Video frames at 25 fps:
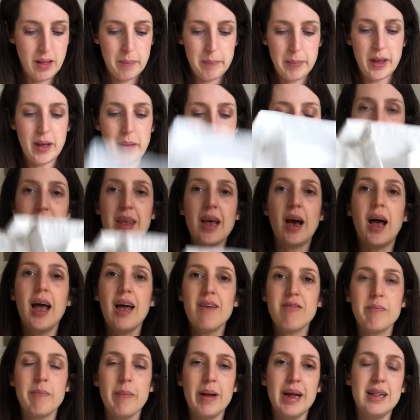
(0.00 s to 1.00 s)
But um, yeah, I
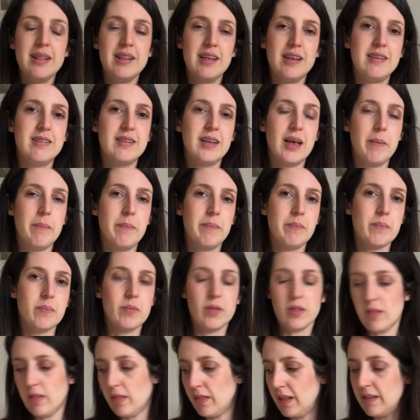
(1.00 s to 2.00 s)
haven't made this um,
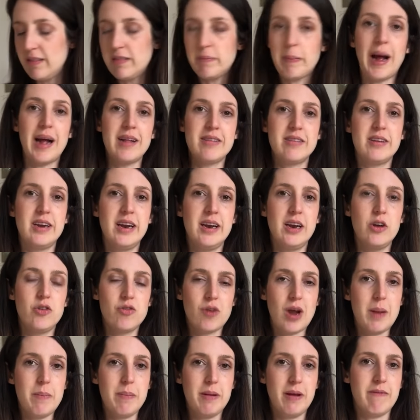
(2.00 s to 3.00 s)
this pattern in a
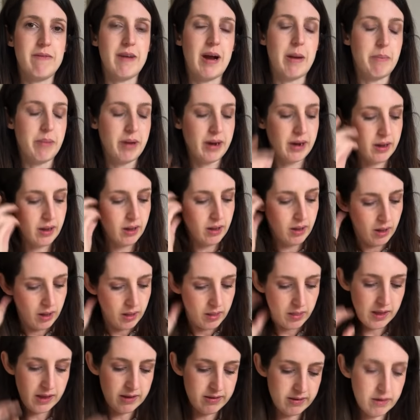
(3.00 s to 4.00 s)
drapier fabric.
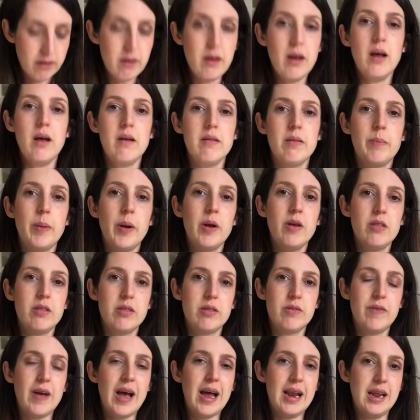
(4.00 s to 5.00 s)
These are both
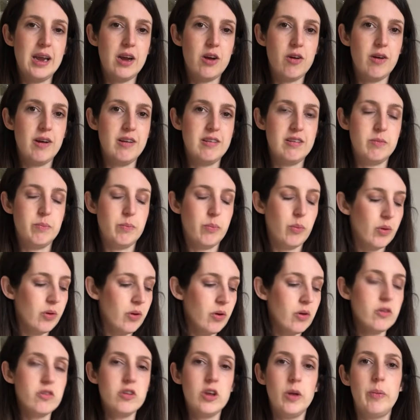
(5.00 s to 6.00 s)
fairly crisp, well
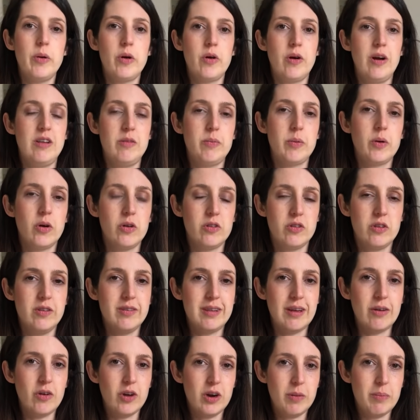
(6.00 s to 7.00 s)
not super crisp cottons,
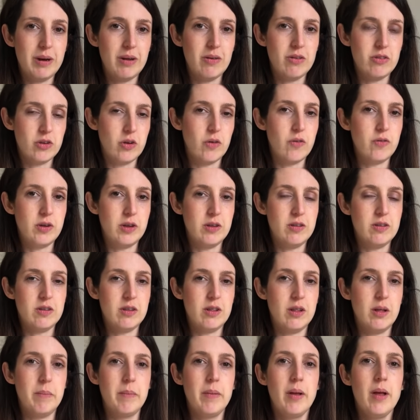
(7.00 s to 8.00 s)
they've got a bit of softness
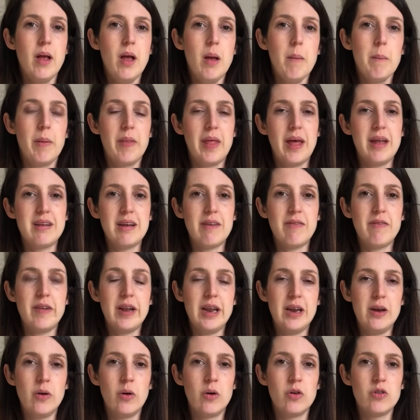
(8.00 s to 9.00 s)
to them, but they're
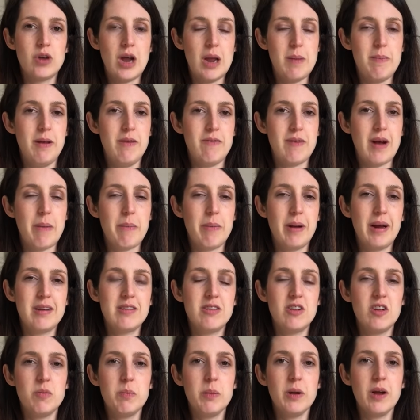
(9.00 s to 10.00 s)
definitely not drapey
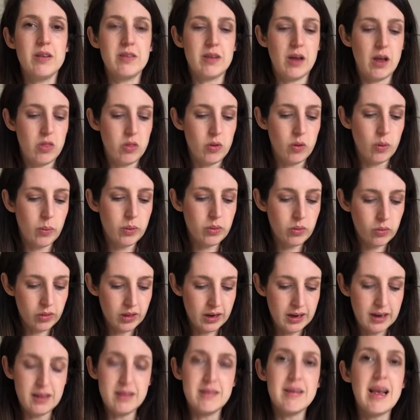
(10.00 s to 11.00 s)
fabrics, just because I thought with all
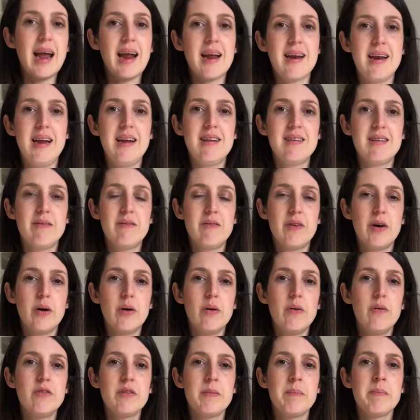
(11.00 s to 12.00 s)
the little techniques
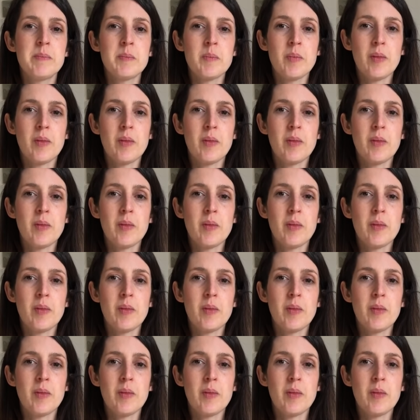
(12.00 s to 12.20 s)
involved